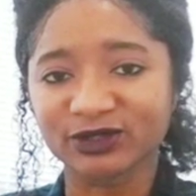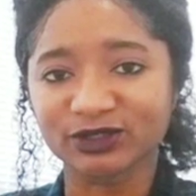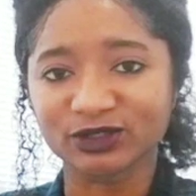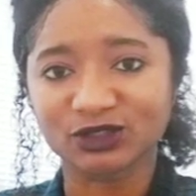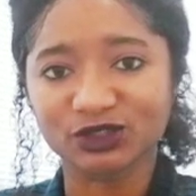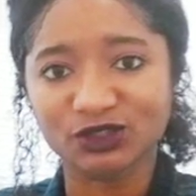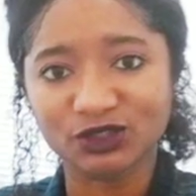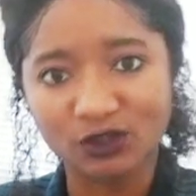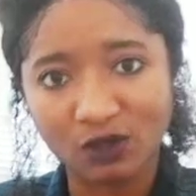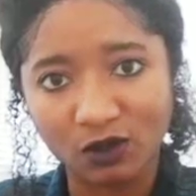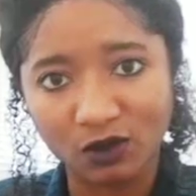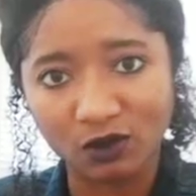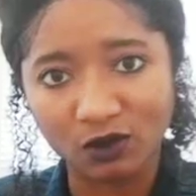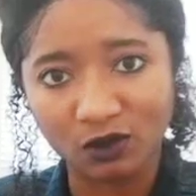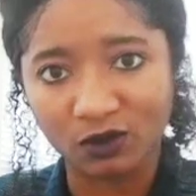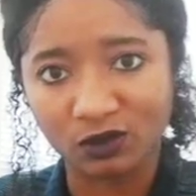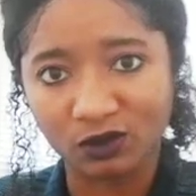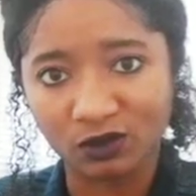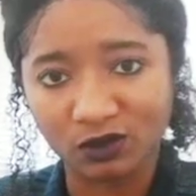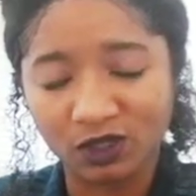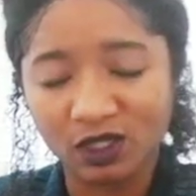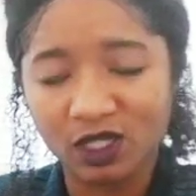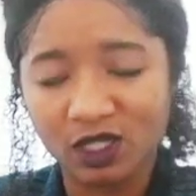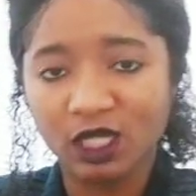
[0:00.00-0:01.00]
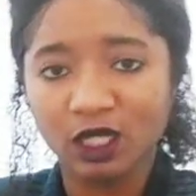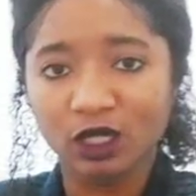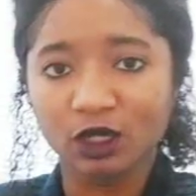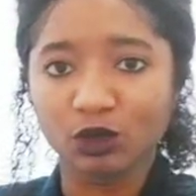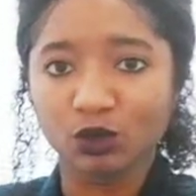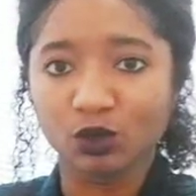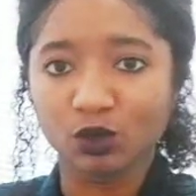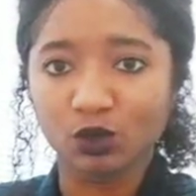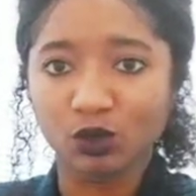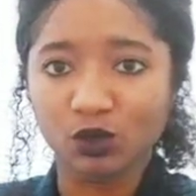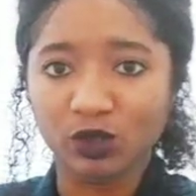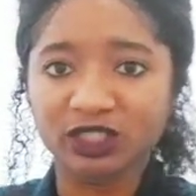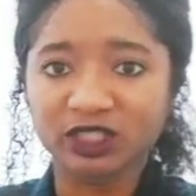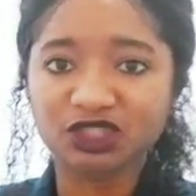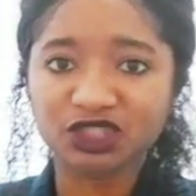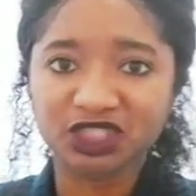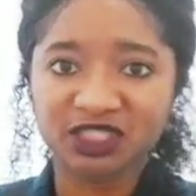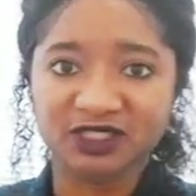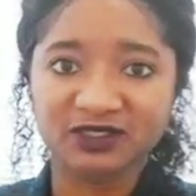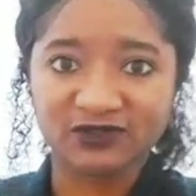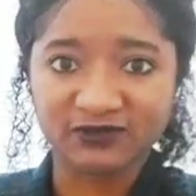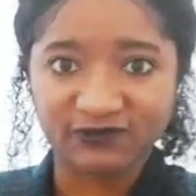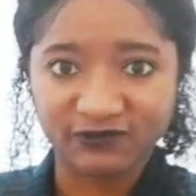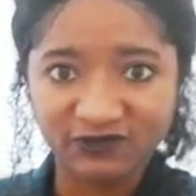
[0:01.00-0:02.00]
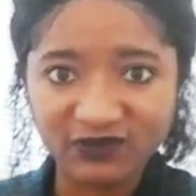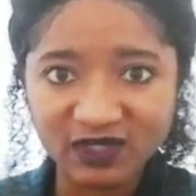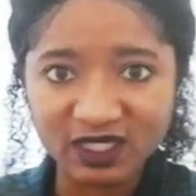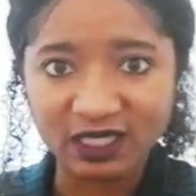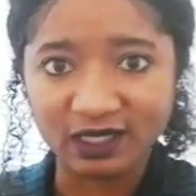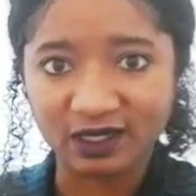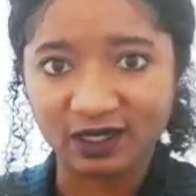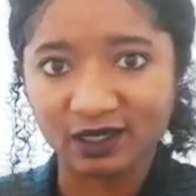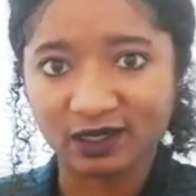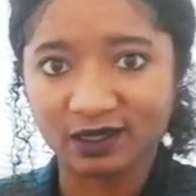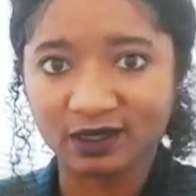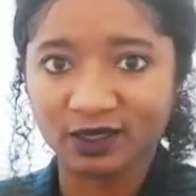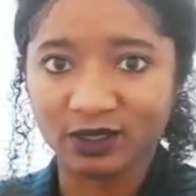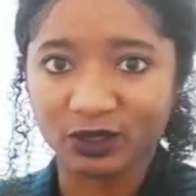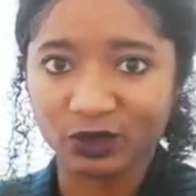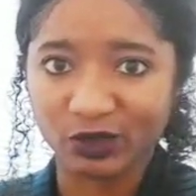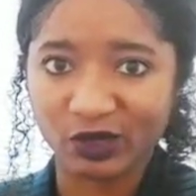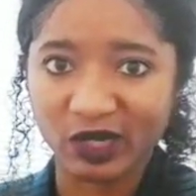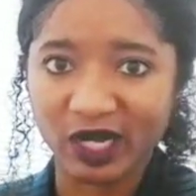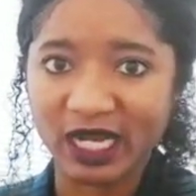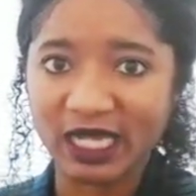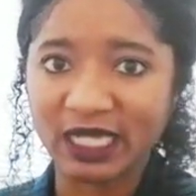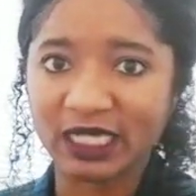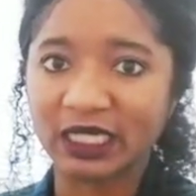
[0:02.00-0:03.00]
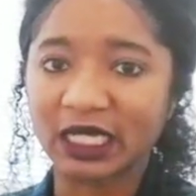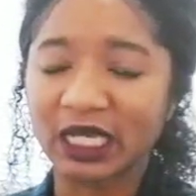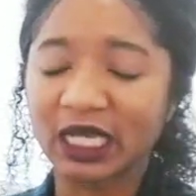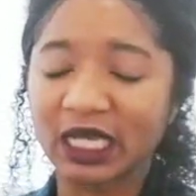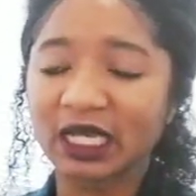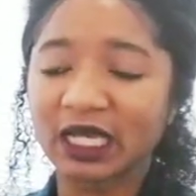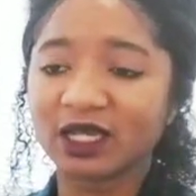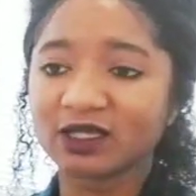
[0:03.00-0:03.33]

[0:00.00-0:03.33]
their soul, which is fear, right?